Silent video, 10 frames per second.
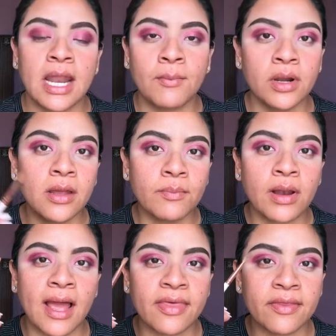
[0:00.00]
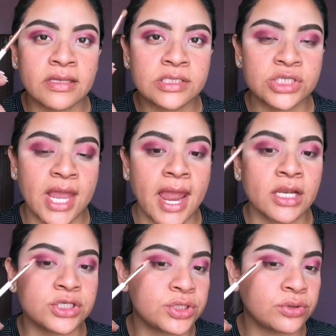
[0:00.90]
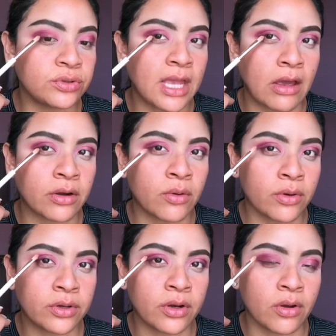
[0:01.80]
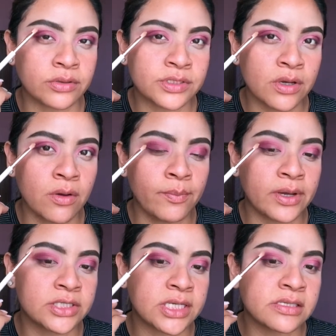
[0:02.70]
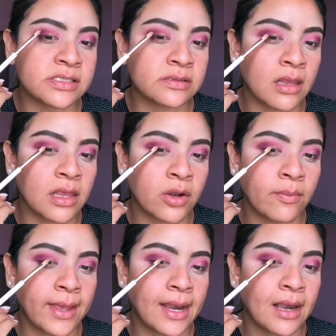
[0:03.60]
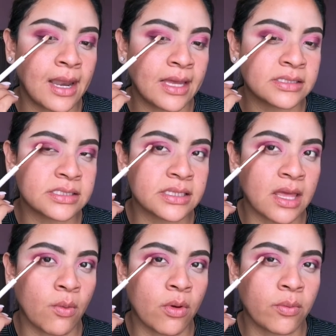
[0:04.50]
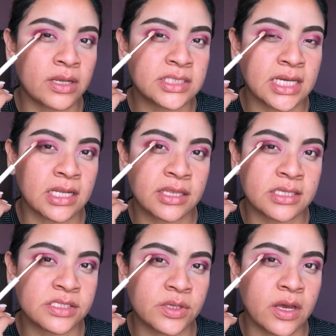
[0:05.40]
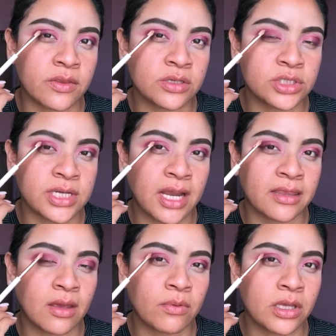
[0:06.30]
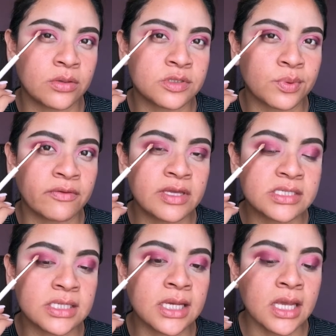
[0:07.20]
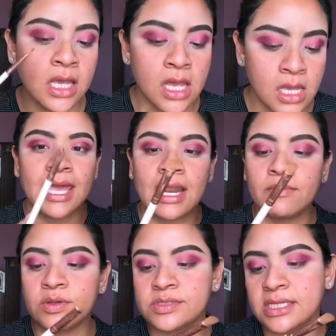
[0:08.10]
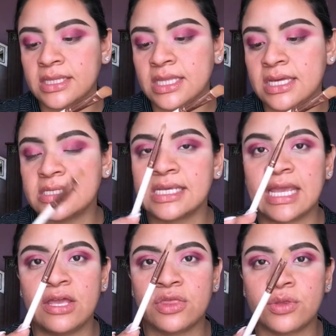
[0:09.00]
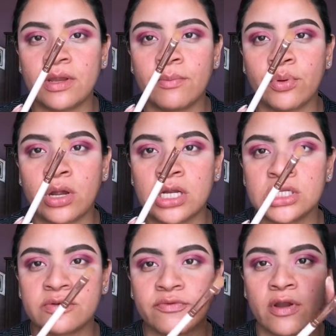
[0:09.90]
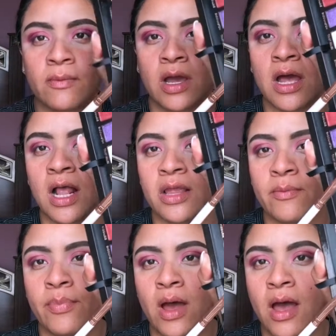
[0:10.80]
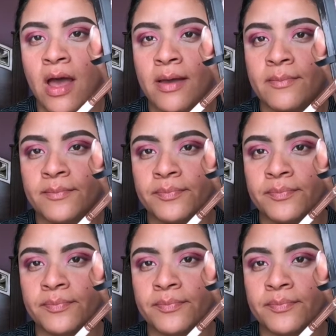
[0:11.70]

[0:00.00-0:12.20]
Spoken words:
I'm gonna apply this shade to the outer corner also, but just a little bit less than when we did this other shade that we used previously. And I'm using this E3 brush from ColourPop.